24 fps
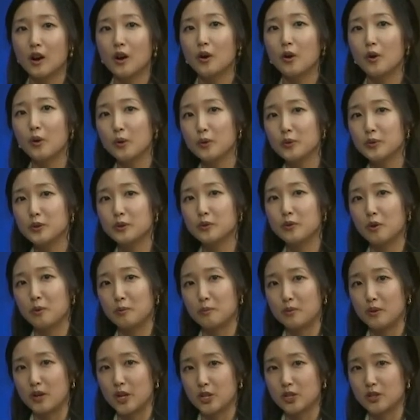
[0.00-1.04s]
own the
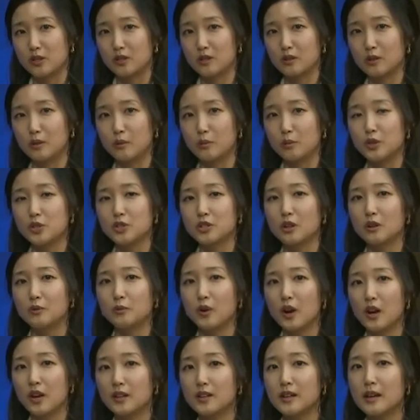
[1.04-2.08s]
corporation, which are
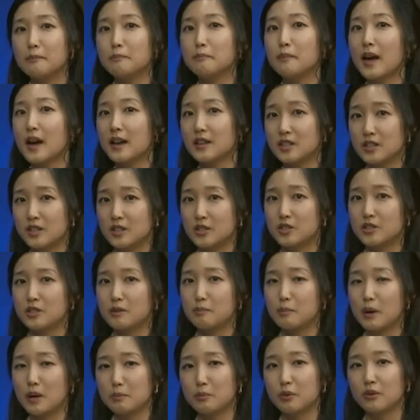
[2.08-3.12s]
run and managed
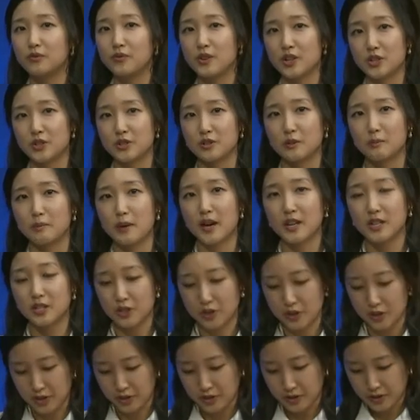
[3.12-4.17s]
by professional
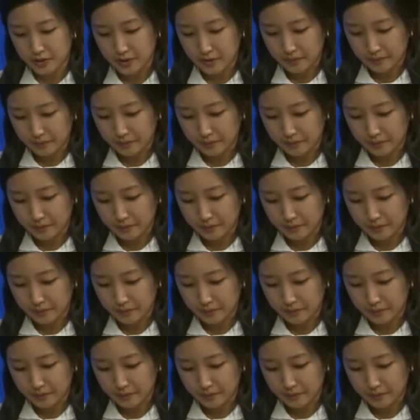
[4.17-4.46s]
managers.